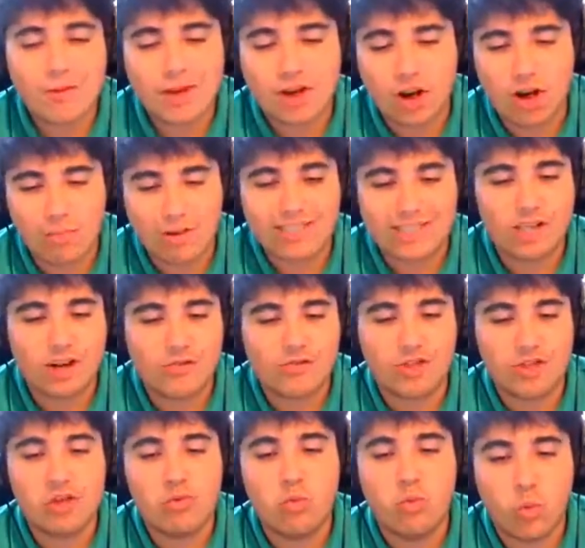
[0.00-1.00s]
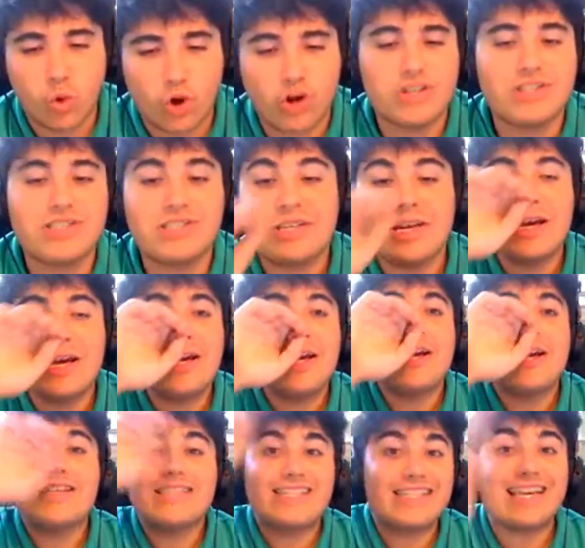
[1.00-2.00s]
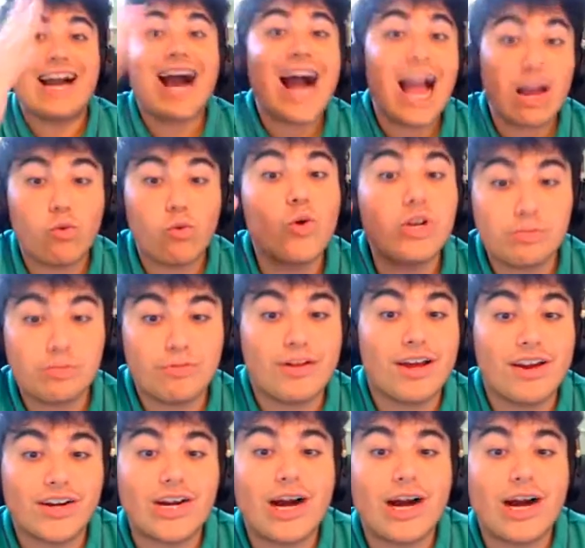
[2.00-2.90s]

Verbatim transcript: myself the worst Sky Wars player